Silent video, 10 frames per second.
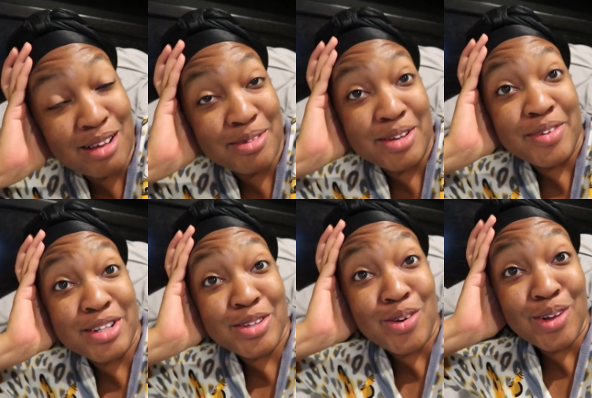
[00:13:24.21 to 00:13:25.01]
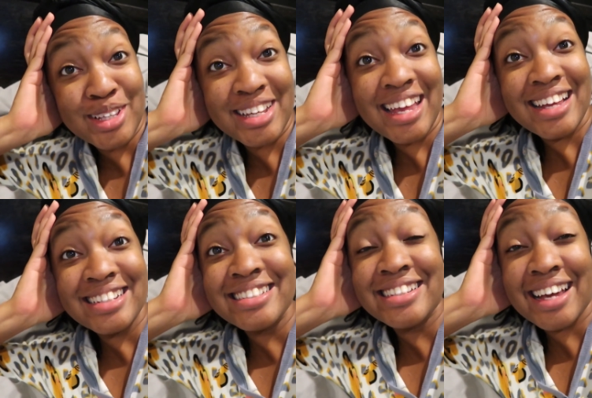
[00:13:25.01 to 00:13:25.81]
I'm getting ready to call it
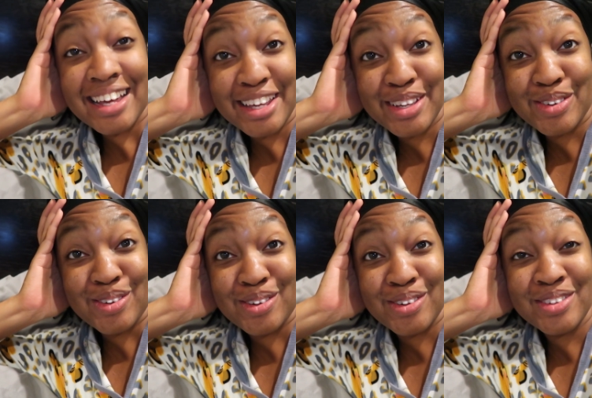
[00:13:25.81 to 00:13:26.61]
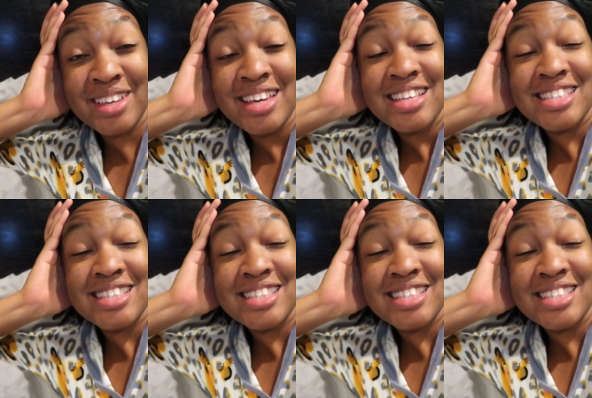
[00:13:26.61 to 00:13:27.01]
a night, y'all.